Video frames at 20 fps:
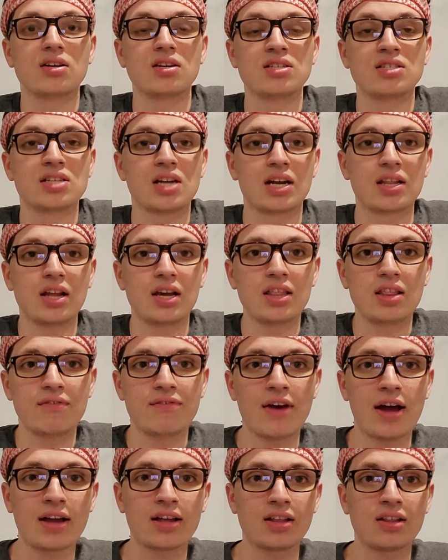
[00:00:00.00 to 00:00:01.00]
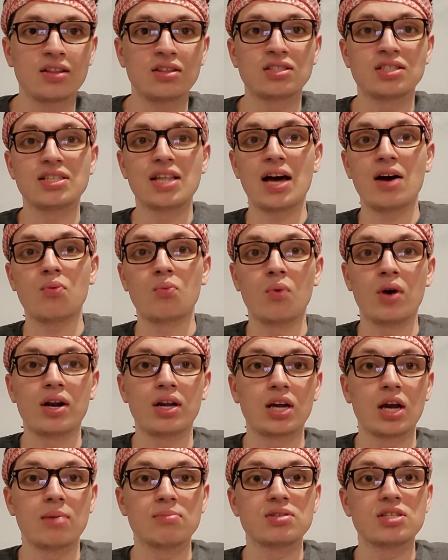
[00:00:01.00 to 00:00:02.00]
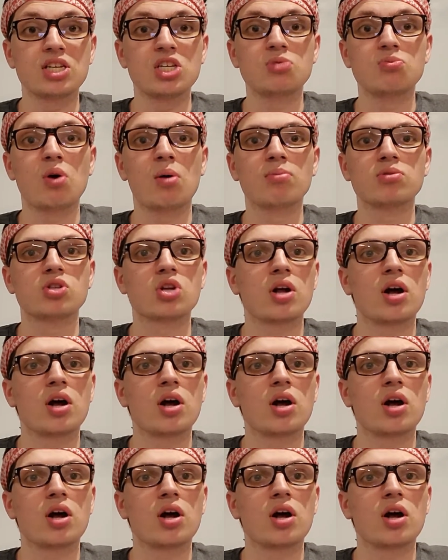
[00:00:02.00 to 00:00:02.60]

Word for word: And I like the fact that when it comes to these moments,